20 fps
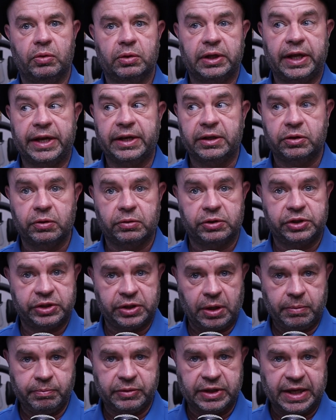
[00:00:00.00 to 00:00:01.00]
like there's
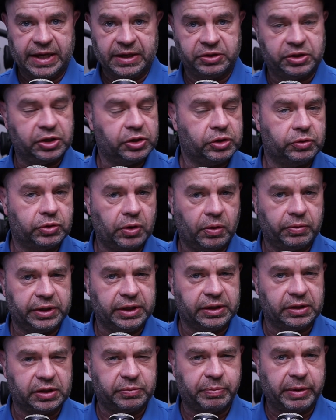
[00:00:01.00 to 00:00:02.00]
some things that you don't
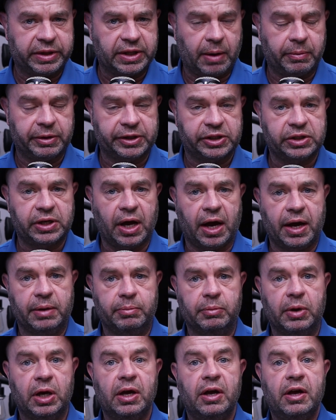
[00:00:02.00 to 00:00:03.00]
need to spend that much
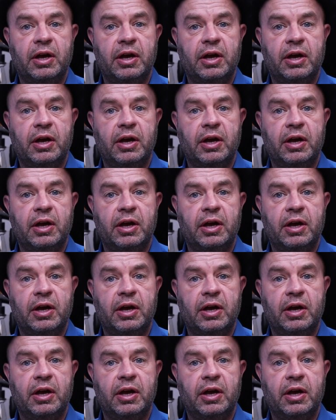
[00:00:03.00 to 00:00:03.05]
time